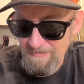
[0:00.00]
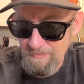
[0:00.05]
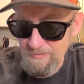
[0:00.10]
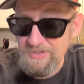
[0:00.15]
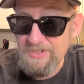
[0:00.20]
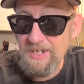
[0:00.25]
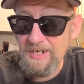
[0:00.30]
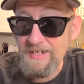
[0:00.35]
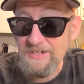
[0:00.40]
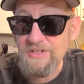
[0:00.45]

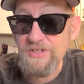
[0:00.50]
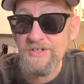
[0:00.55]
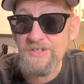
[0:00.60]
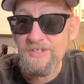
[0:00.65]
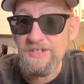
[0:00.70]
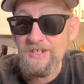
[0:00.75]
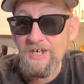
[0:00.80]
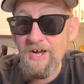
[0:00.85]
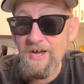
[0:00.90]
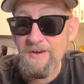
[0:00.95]
Which actually
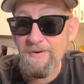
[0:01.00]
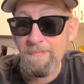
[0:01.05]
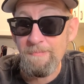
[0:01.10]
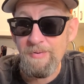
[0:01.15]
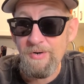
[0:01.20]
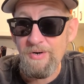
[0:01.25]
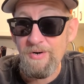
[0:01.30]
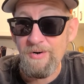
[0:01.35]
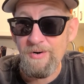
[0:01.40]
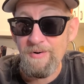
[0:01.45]
is a kind of
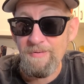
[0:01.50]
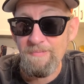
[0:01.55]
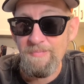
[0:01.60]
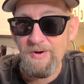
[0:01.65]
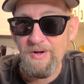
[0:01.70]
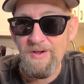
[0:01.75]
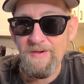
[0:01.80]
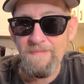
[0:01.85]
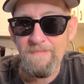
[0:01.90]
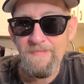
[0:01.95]
bird,
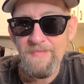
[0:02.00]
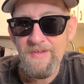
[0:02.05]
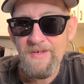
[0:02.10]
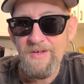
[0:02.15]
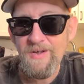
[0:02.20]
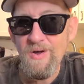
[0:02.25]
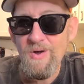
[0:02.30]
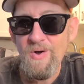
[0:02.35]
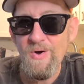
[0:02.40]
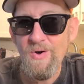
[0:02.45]
but
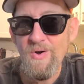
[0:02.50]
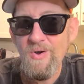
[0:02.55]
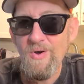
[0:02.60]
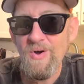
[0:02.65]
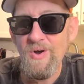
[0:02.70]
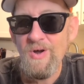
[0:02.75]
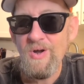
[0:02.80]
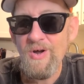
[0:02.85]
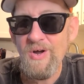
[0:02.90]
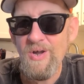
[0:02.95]

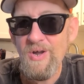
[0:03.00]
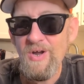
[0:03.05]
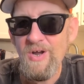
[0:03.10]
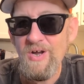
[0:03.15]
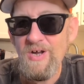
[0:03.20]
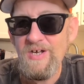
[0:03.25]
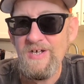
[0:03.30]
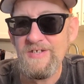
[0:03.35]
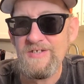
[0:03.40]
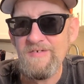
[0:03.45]

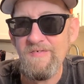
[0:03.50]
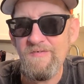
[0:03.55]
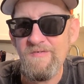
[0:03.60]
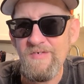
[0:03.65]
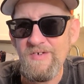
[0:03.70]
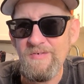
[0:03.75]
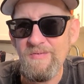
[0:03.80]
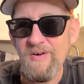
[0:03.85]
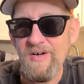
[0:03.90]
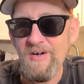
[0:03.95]
it's a,
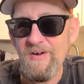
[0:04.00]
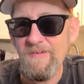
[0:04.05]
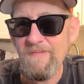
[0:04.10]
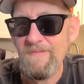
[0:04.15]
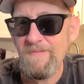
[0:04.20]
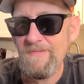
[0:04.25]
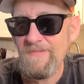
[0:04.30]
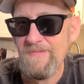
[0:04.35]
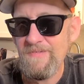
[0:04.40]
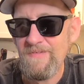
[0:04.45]
well,
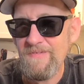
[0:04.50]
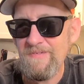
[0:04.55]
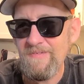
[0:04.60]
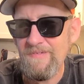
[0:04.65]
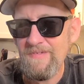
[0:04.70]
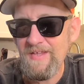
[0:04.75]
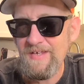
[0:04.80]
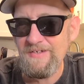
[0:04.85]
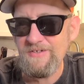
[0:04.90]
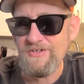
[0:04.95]

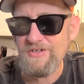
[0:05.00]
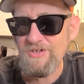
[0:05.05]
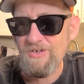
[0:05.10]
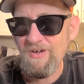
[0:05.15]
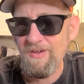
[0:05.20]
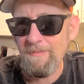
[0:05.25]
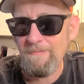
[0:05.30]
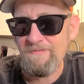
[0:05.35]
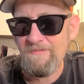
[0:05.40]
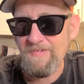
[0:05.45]
they used to
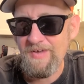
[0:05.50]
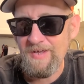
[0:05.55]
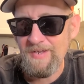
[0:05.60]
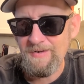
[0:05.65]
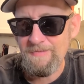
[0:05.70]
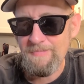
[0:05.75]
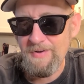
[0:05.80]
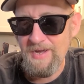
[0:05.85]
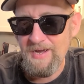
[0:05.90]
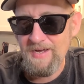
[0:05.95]
call them
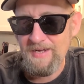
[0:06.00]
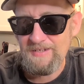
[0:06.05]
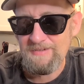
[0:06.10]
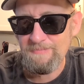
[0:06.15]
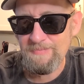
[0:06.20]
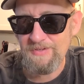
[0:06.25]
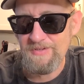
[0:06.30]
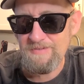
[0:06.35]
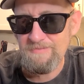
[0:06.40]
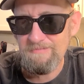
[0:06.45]
fanny packs,
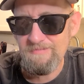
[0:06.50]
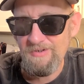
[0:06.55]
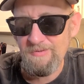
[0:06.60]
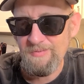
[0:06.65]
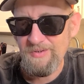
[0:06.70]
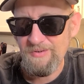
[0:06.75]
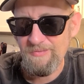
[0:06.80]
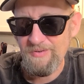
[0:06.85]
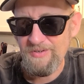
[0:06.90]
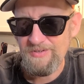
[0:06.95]
but
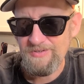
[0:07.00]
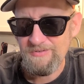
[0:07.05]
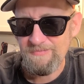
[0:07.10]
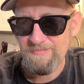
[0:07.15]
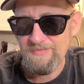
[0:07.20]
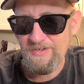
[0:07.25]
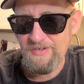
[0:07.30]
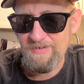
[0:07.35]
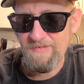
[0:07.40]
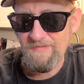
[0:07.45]
nobody wears
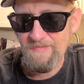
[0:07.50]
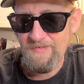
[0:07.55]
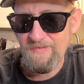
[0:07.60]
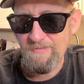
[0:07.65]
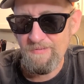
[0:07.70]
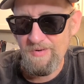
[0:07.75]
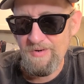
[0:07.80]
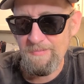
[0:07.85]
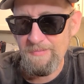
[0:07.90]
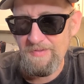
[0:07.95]
them there. They
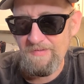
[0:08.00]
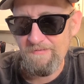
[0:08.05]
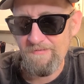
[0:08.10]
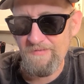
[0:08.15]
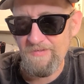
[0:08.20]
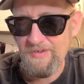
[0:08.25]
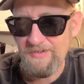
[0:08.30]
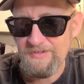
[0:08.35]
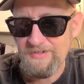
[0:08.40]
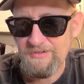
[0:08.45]
wear them in the
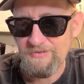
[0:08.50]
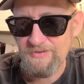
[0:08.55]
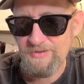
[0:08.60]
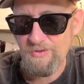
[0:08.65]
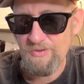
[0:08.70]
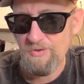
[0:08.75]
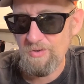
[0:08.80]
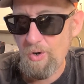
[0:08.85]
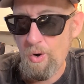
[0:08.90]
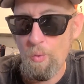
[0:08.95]
front, so it's
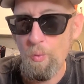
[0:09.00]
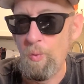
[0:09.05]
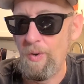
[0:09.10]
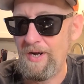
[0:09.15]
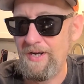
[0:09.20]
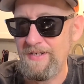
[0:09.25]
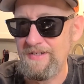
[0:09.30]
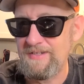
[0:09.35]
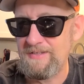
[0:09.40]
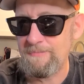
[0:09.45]
a
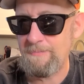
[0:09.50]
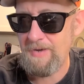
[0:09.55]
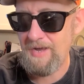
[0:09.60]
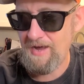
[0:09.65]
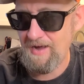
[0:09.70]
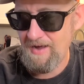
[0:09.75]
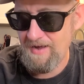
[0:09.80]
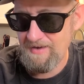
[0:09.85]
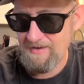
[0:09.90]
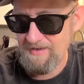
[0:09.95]
waist
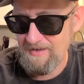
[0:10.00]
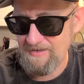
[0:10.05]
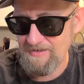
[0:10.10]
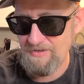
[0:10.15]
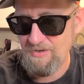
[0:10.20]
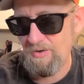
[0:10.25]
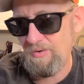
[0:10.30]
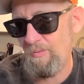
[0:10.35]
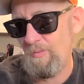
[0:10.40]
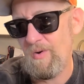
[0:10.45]
pack. And
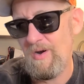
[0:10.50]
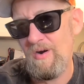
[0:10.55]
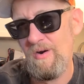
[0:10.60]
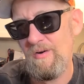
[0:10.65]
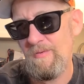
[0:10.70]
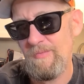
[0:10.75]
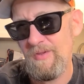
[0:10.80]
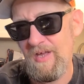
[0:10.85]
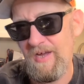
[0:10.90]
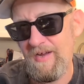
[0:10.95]
you don't wear
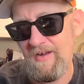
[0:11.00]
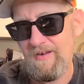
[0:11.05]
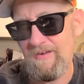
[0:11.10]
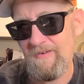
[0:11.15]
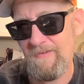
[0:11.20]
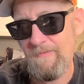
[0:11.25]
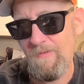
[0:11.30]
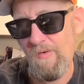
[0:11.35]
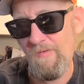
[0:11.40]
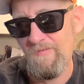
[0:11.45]
them like
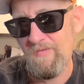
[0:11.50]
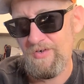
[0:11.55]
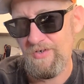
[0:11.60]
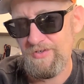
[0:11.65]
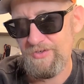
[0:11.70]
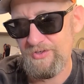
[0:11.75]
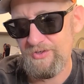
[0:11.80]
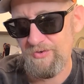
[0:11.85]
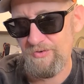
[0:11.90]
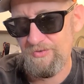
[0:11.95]
over
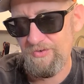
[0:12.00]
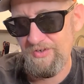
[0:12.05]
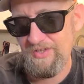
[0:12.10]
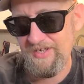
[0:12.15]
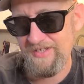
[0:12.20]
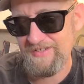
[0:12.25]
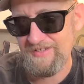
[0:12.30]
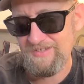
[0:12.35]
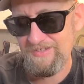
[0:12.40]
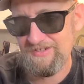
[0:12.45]
your shoulder.
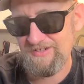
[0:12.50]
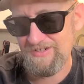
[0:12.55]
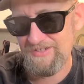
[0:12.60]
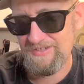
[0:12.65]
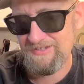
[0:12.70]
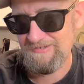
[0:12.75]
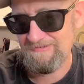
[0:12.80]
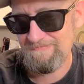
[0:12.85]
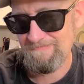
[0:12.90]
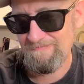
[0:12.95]
That's
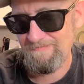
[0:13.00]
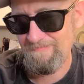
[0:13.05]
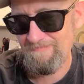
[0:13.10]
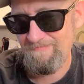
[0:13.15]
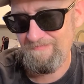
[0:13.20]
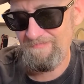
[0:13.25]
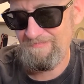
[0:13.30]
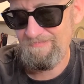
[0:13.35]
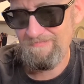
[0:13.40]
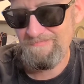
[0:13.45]
just,
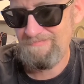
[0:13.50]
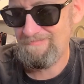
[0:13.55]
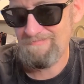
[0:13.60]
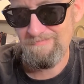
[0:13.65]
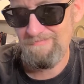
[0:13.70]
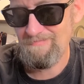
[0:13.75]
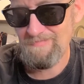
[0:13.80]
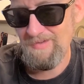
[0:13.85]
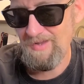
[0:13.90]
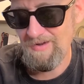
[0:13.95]

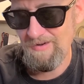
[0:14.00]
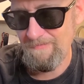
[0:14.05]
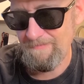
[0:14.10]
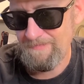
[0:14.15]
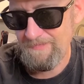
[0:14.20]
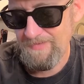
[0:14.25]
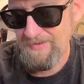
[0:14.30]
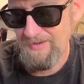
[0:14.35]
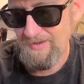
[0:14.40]
no.